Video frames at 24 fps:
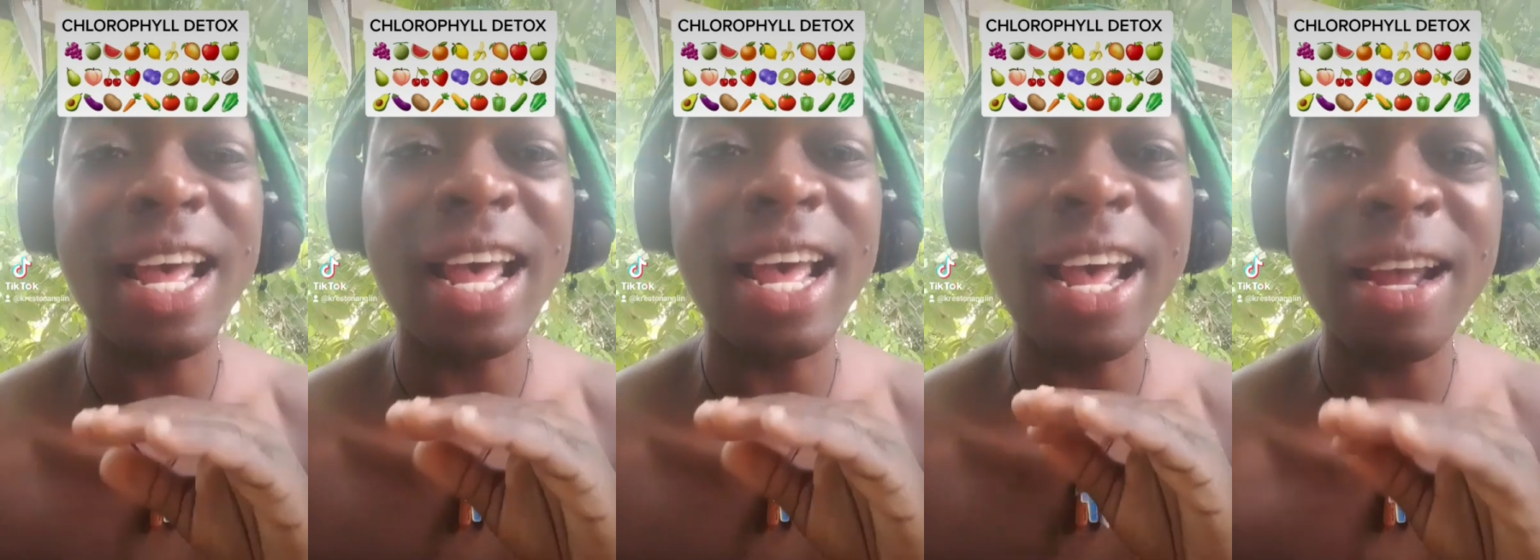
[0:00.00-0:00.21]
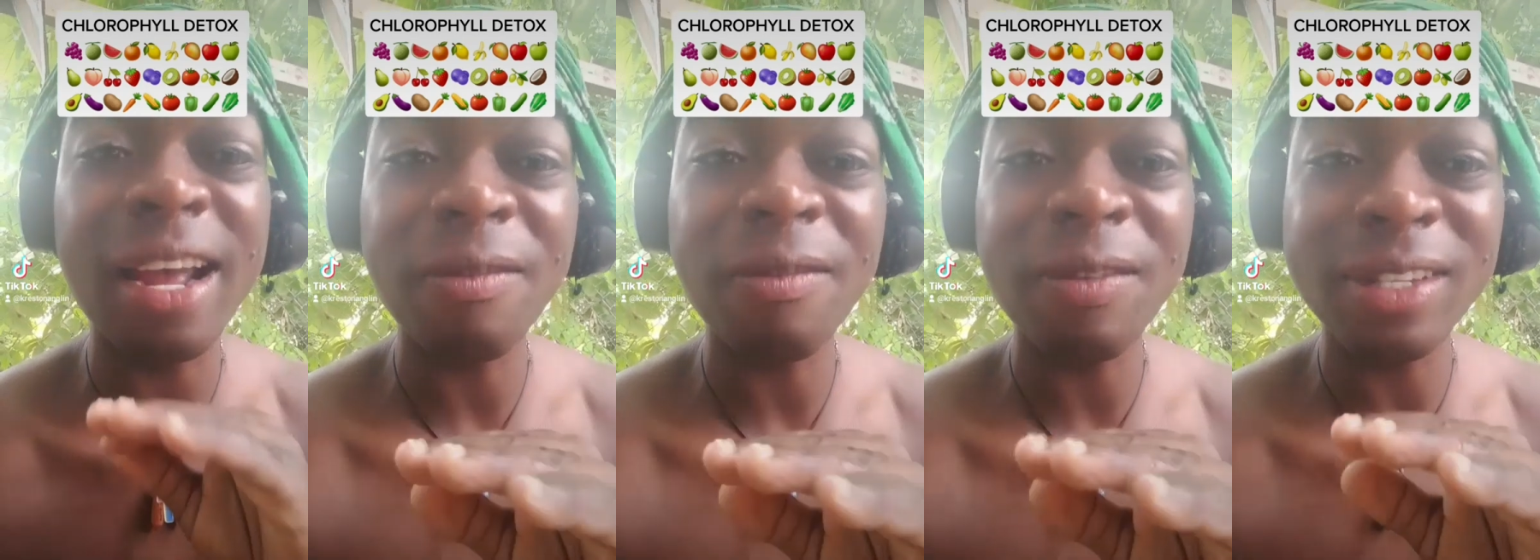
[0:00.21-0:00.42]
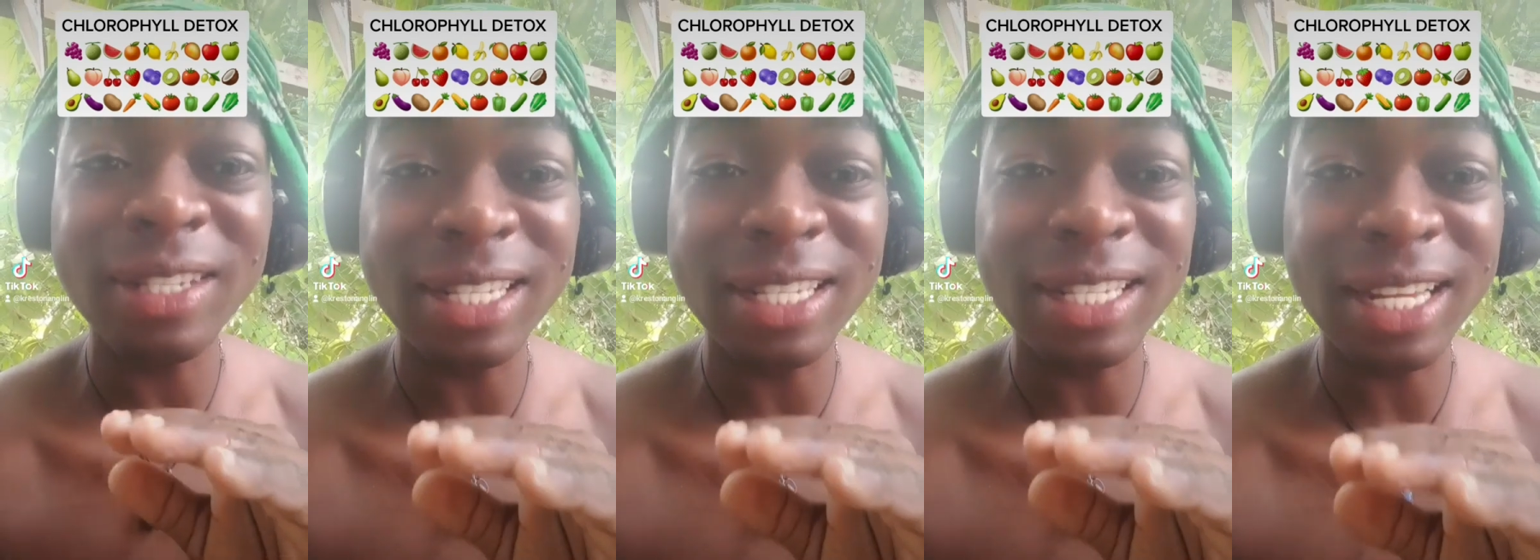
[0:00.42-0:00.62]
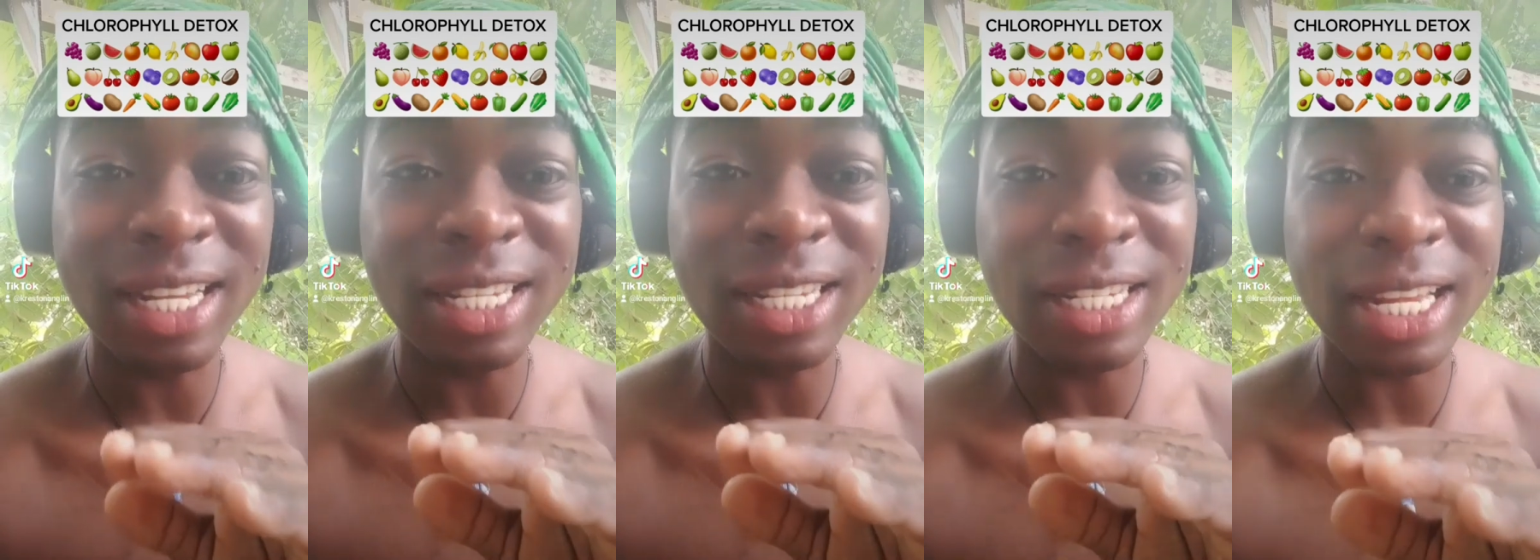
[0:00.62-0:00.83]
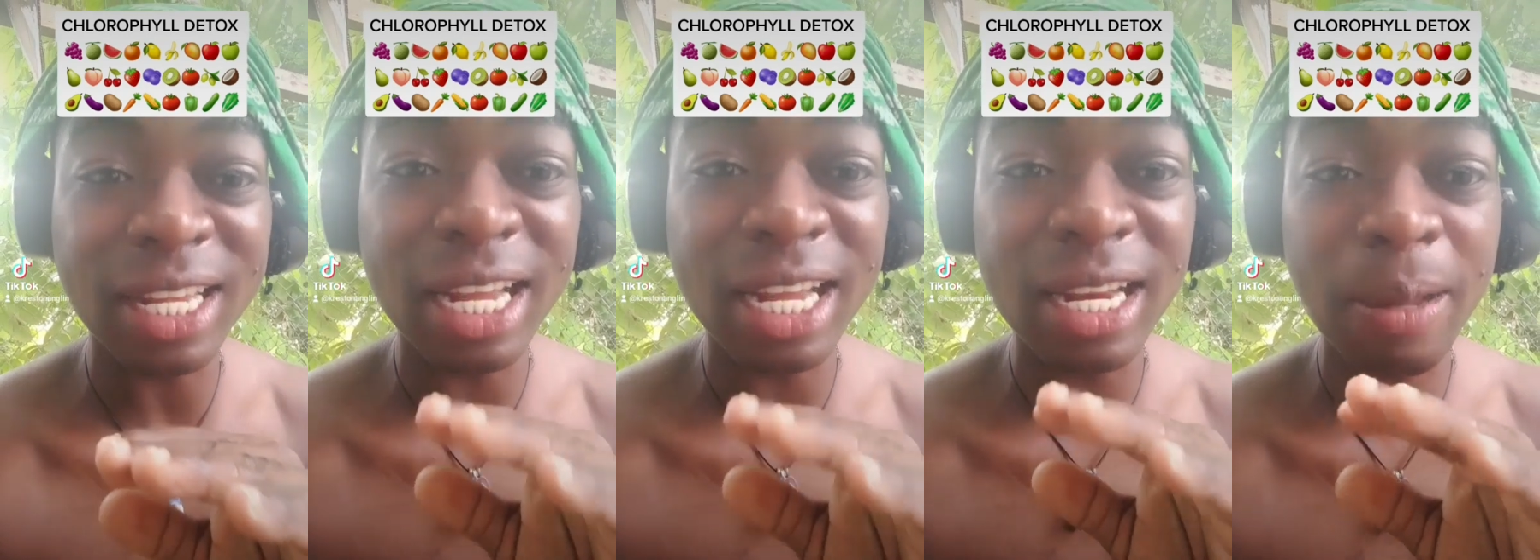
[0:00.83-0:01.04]
every
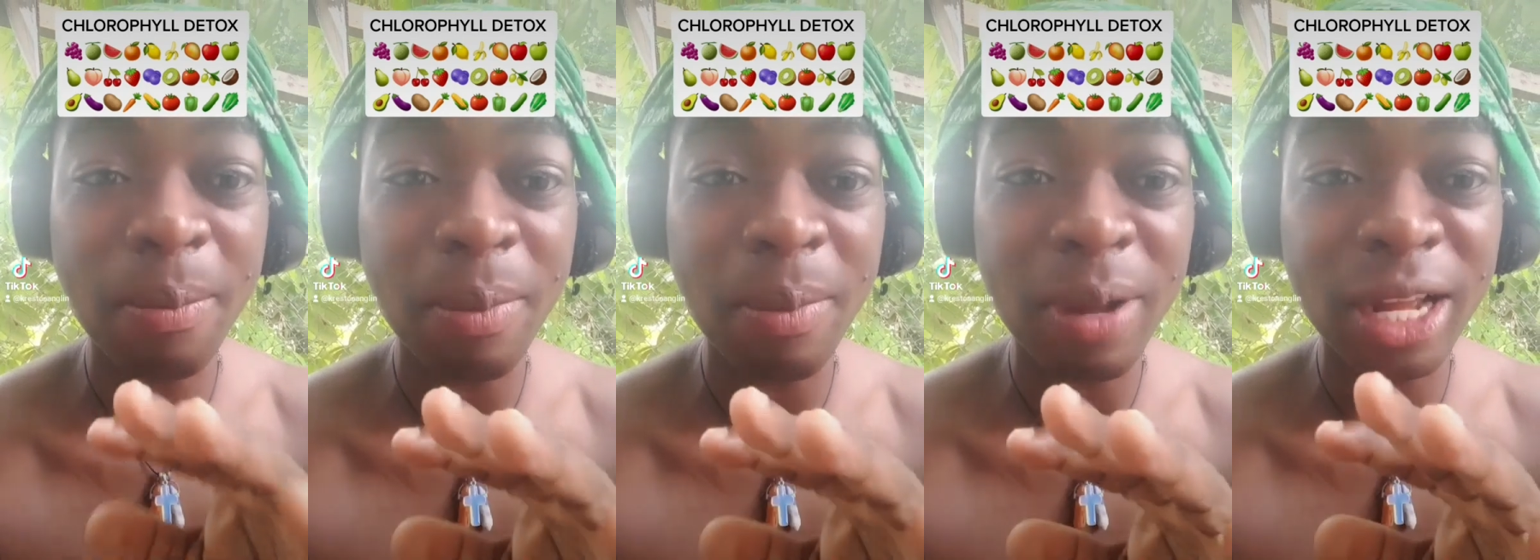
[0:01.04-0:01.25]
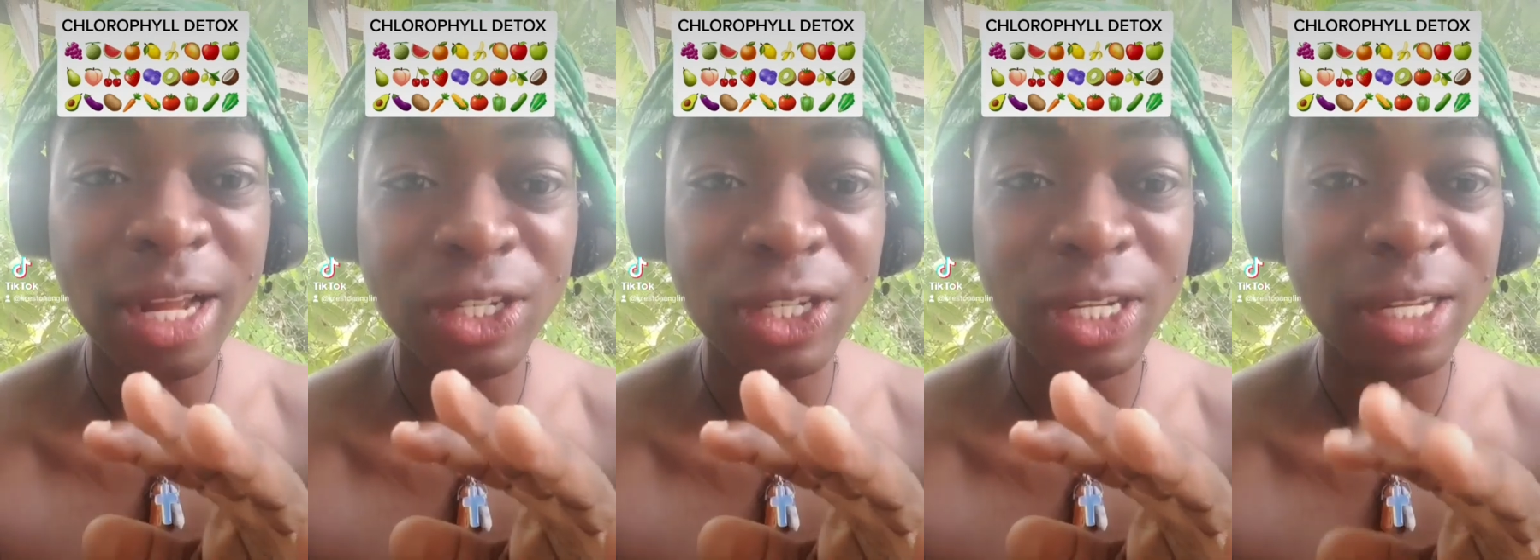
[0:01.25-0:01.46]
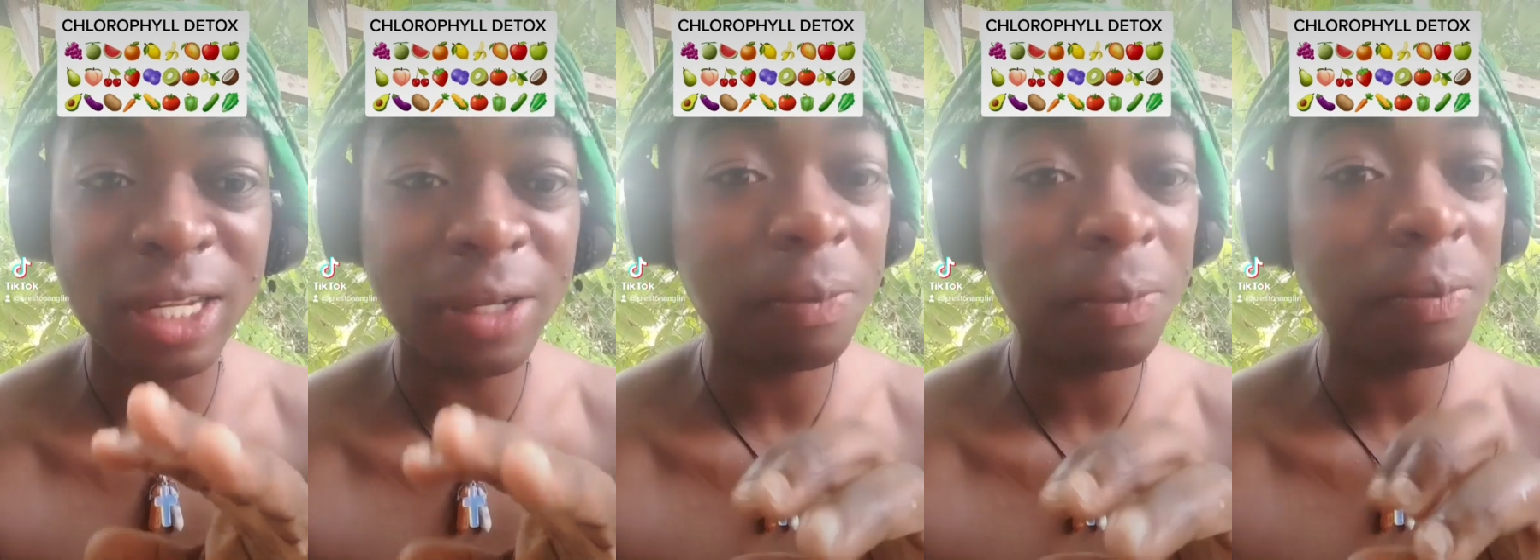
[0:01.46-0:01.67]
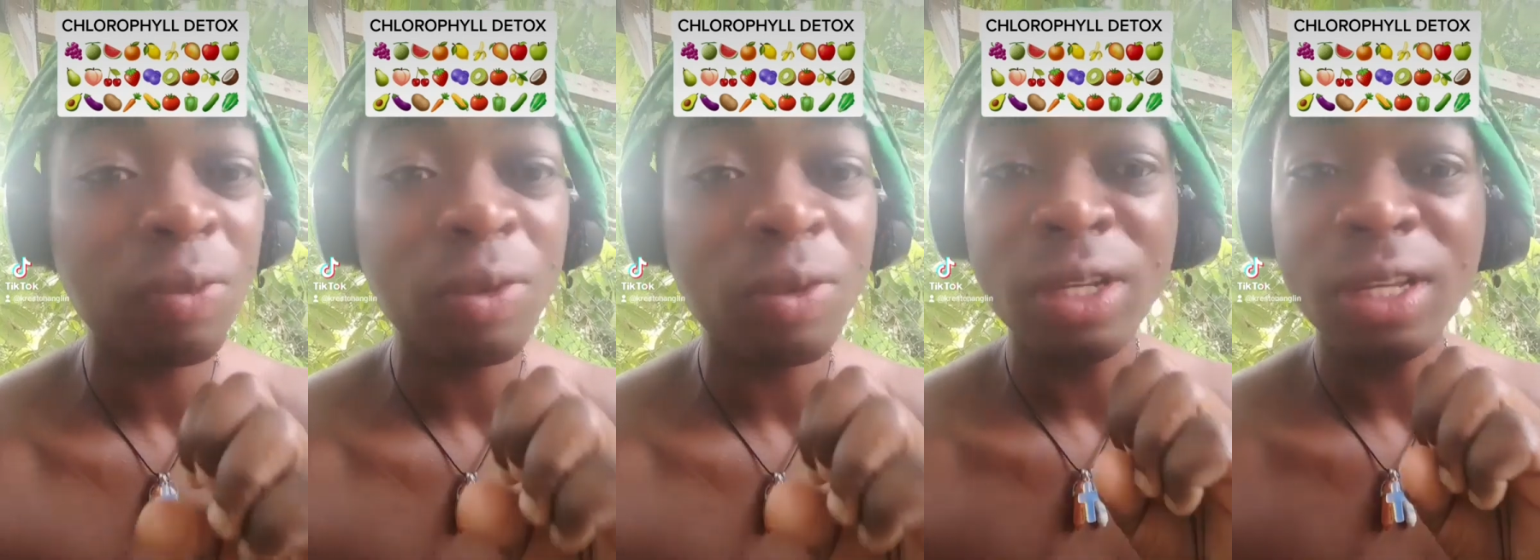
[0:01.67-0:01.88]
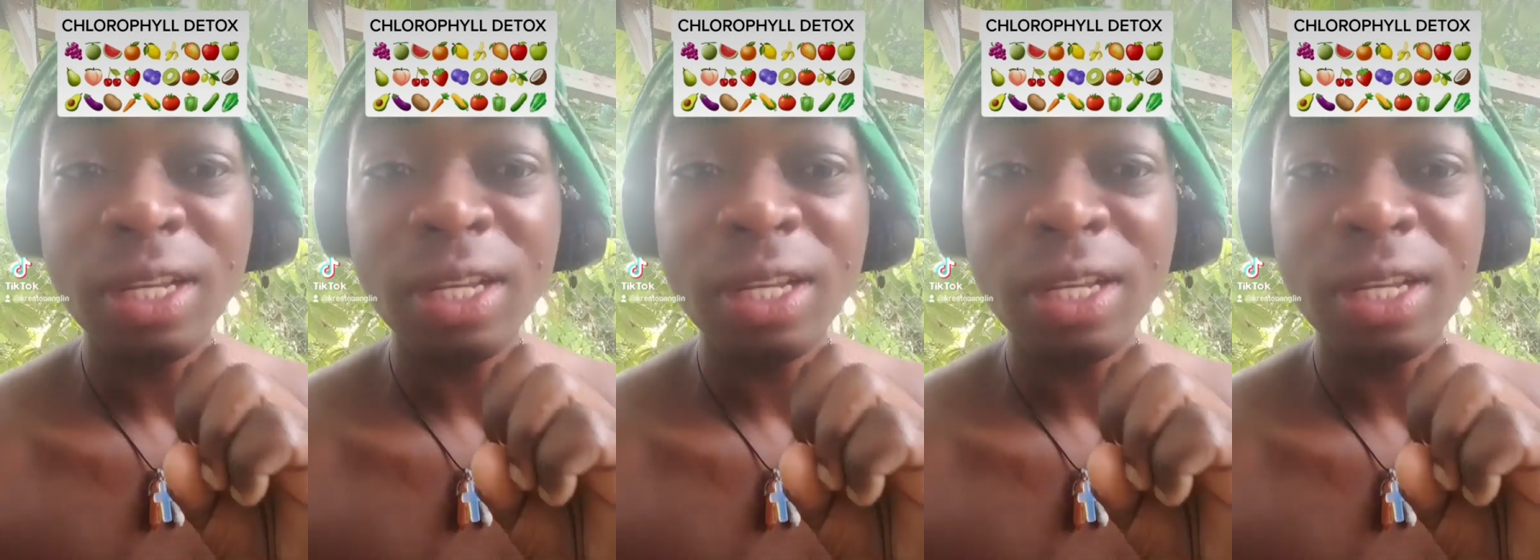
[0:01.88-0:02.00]
sickness you can imagine,